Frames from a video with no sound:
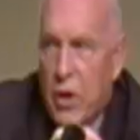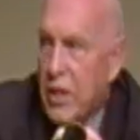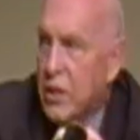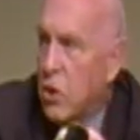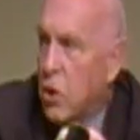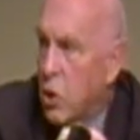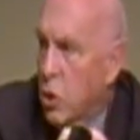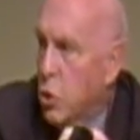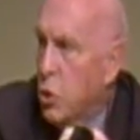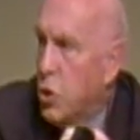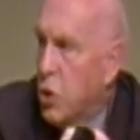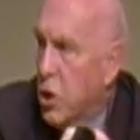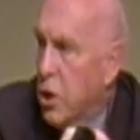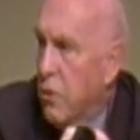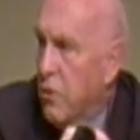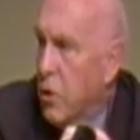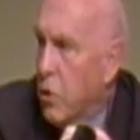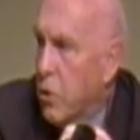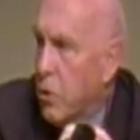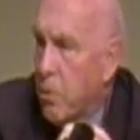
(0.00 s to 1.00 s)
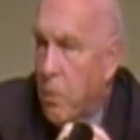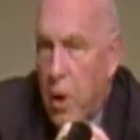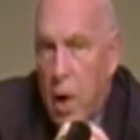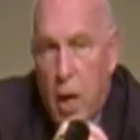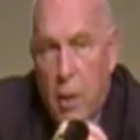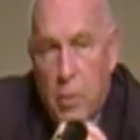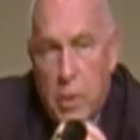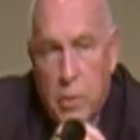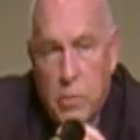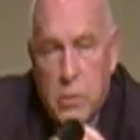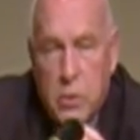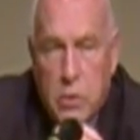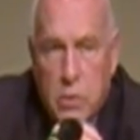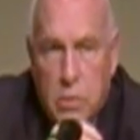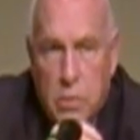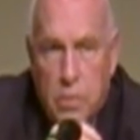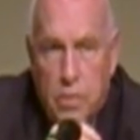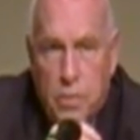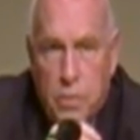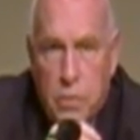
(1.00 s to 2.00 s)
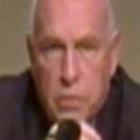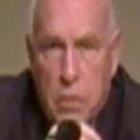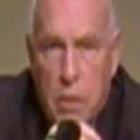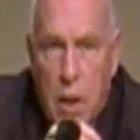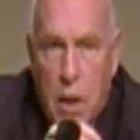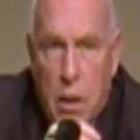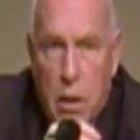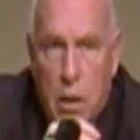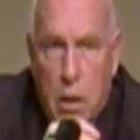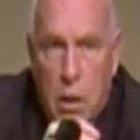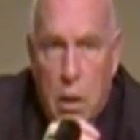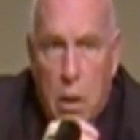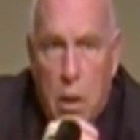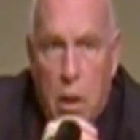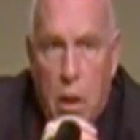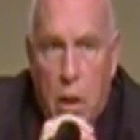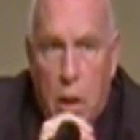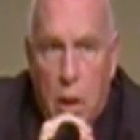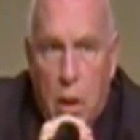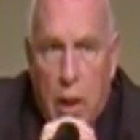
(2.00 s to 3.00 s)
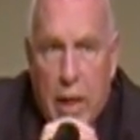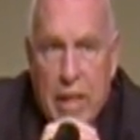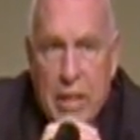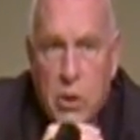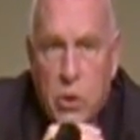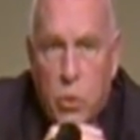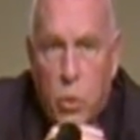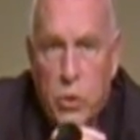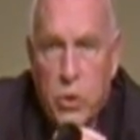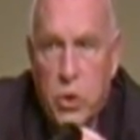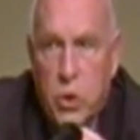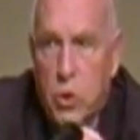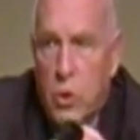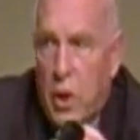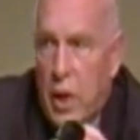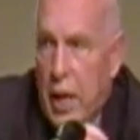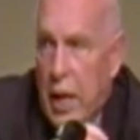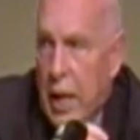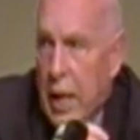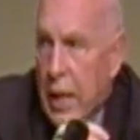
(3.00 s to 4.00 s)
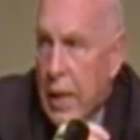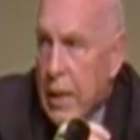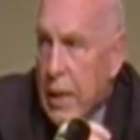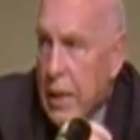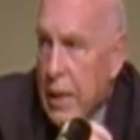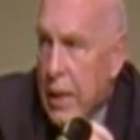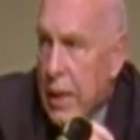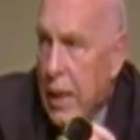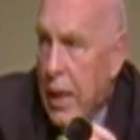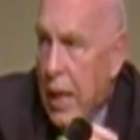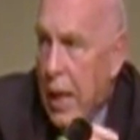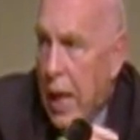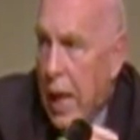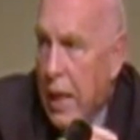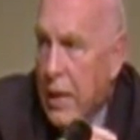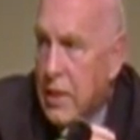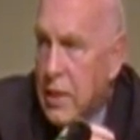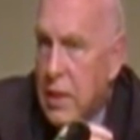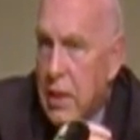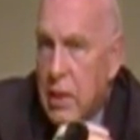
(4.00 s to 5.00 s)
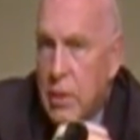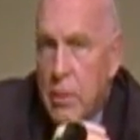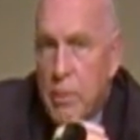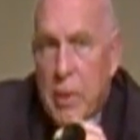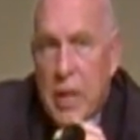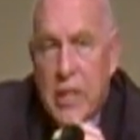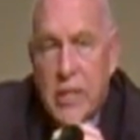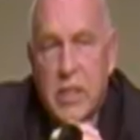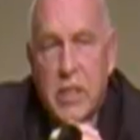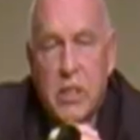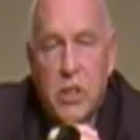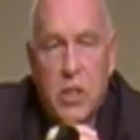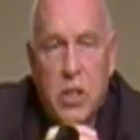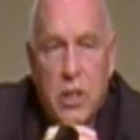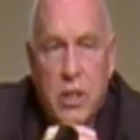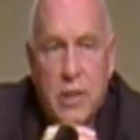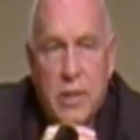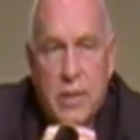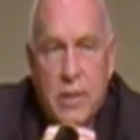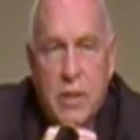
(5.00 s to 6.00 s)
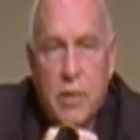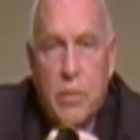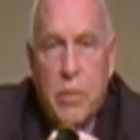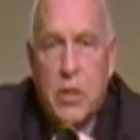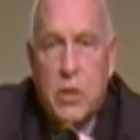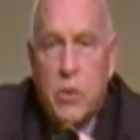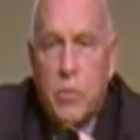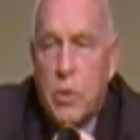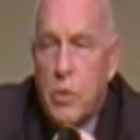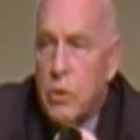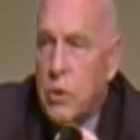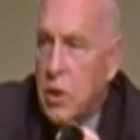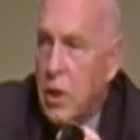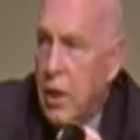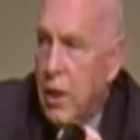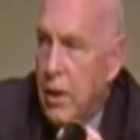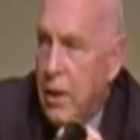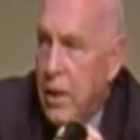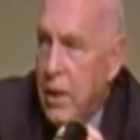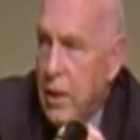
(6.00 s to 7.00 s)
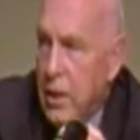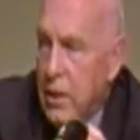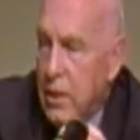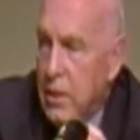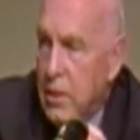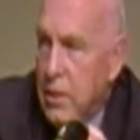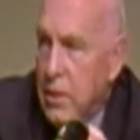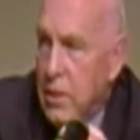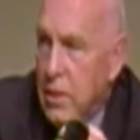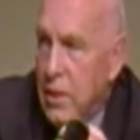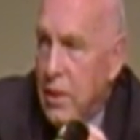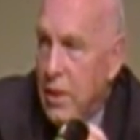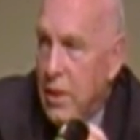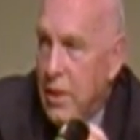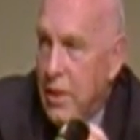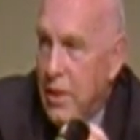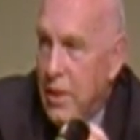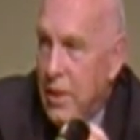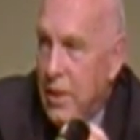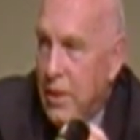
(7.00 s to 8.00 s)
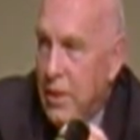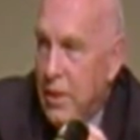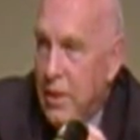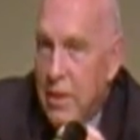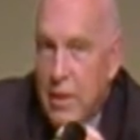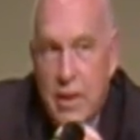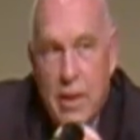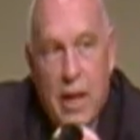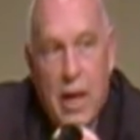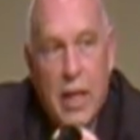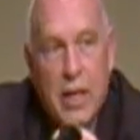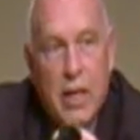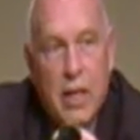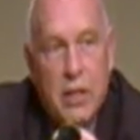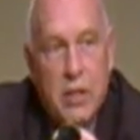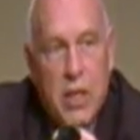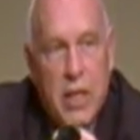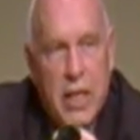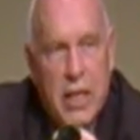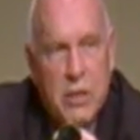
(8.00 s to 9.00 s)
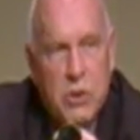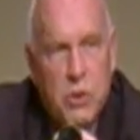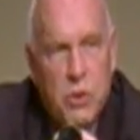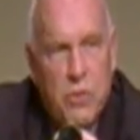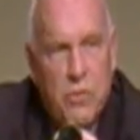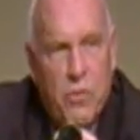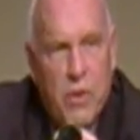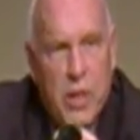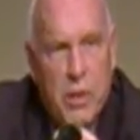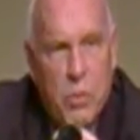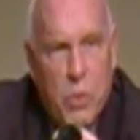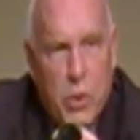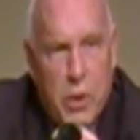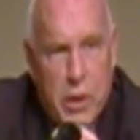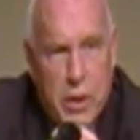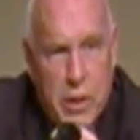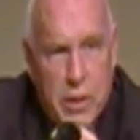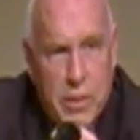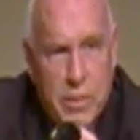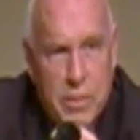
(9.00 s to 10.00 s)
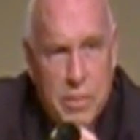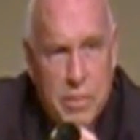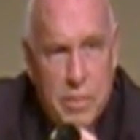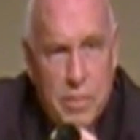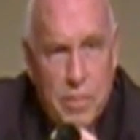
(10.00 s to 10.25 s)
resolution of your problems. Last July, I sent a message to Mr. Boccieri. I got the answer in February.